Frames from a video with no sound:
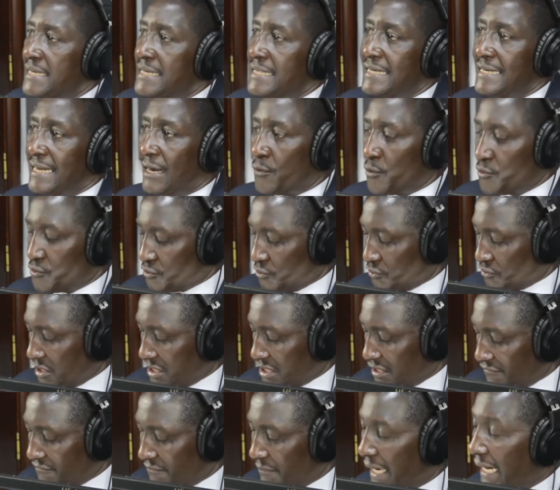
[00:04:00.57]
in a
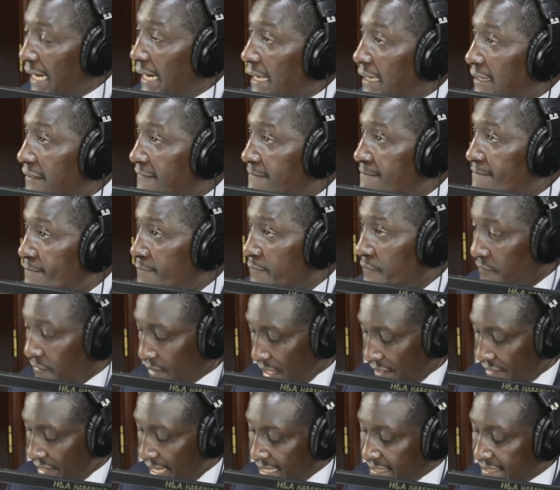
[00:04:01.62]
consultative manner.
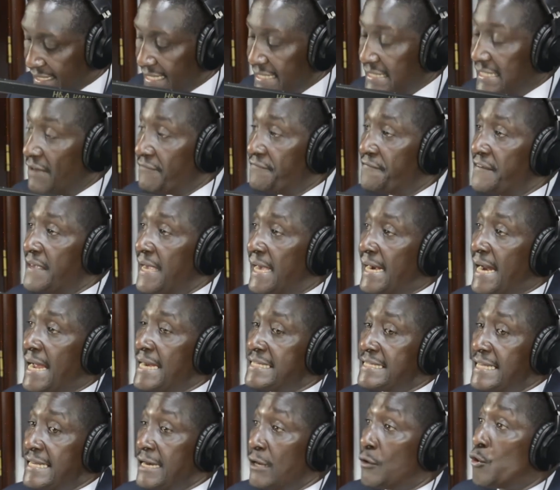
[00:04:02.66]
There is
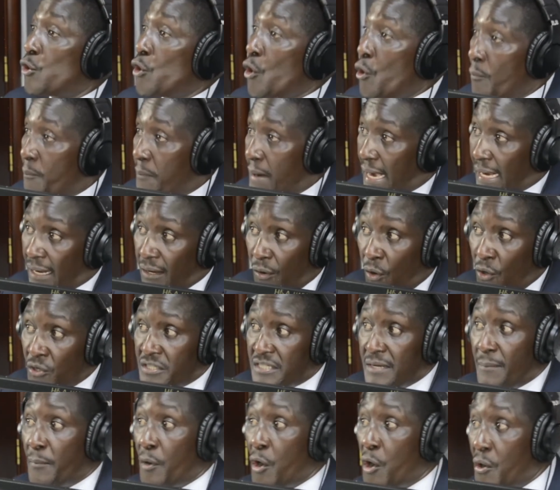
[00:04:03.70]
interference and a crawback on
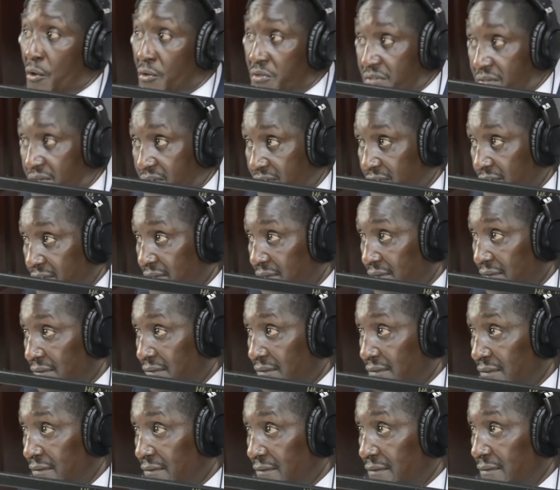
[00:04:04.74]
some laws.
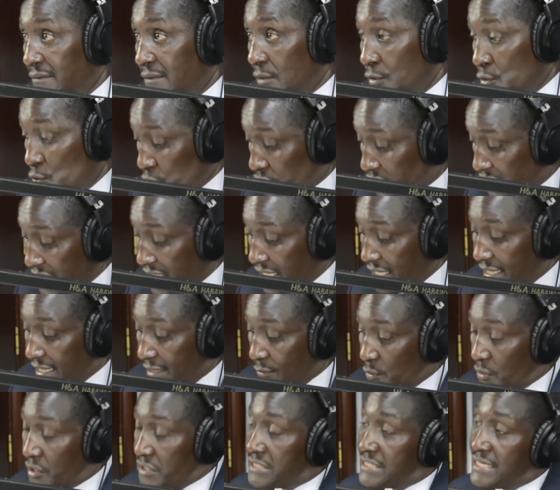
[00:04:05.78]
You see
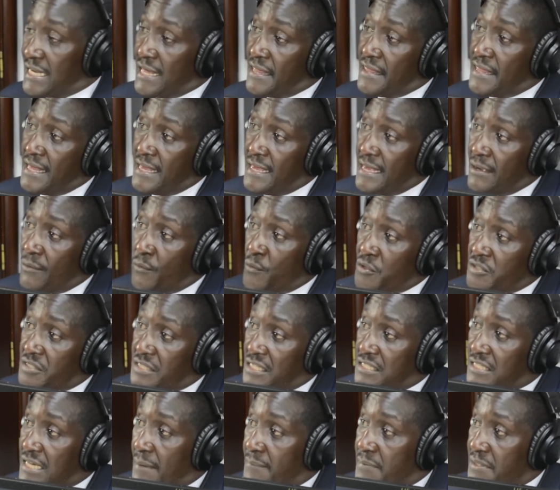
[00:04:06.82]
what was
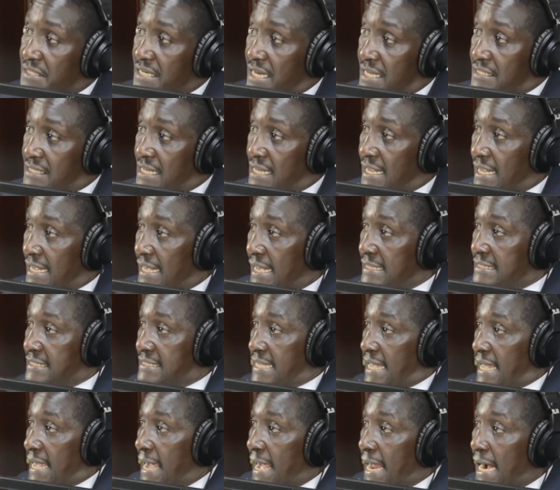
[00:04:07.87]
established as the
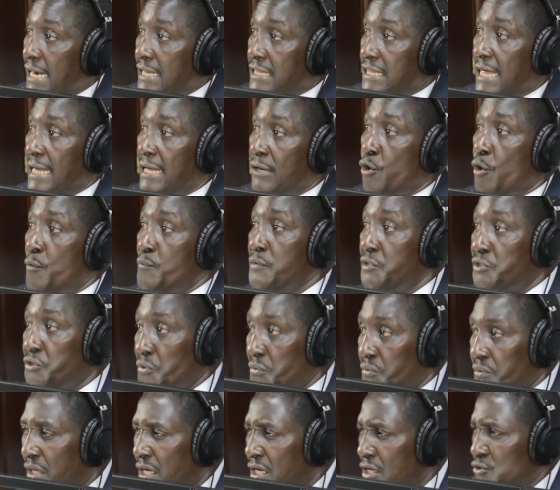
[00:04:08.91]
health
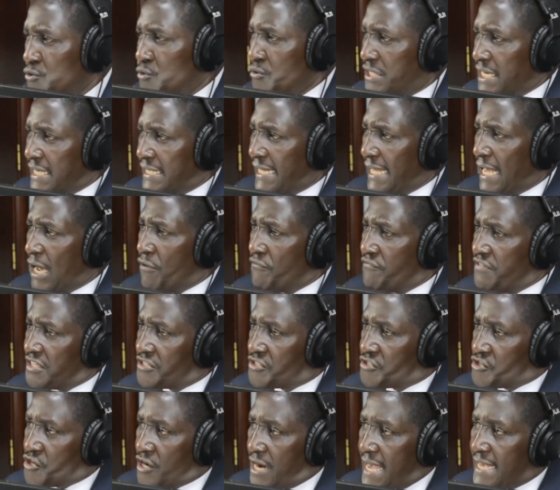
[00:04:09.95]
commission to take care of the
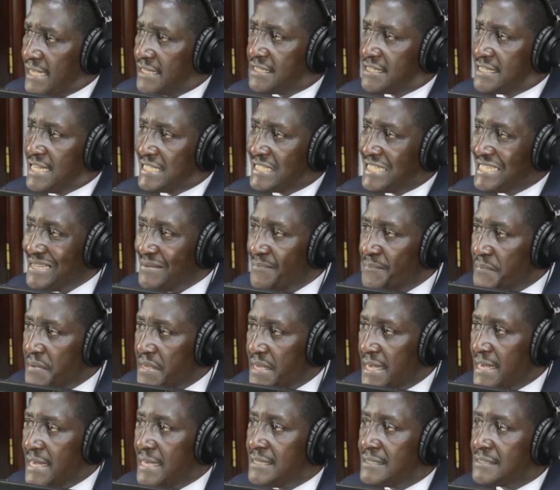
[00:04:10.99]
strikes, the
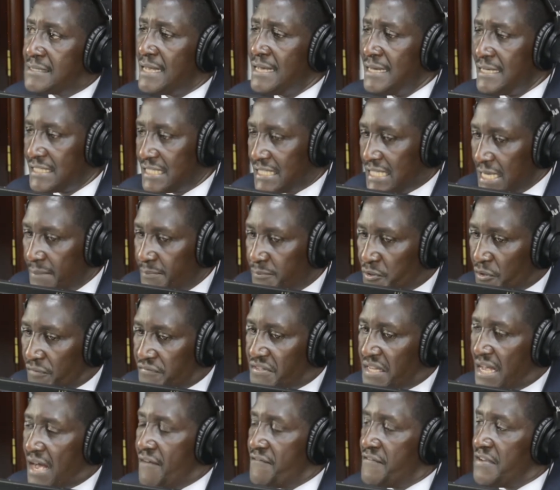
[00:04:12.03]
CBAs, schemes of
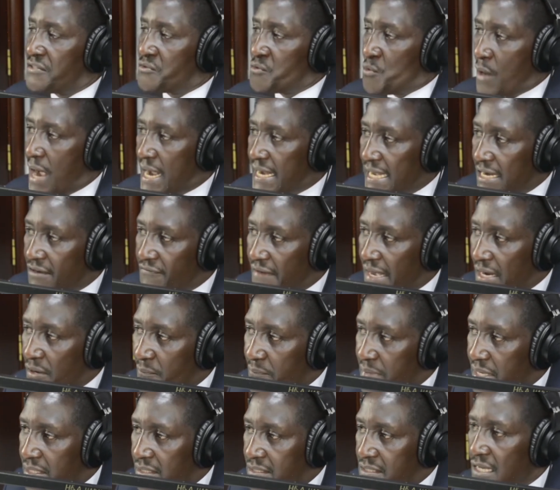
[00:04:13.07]
service, work
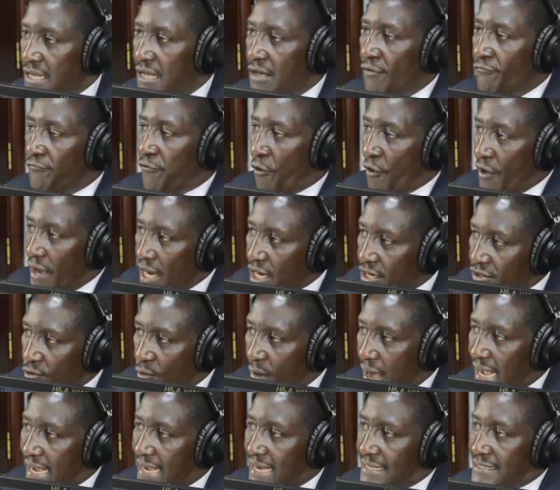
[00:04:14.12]
environments for health
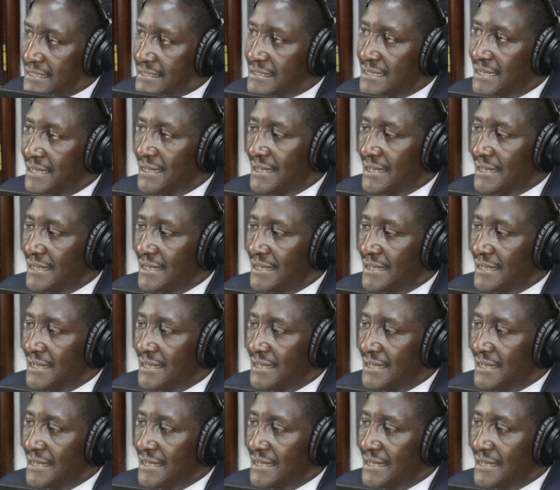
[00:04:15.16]
workers.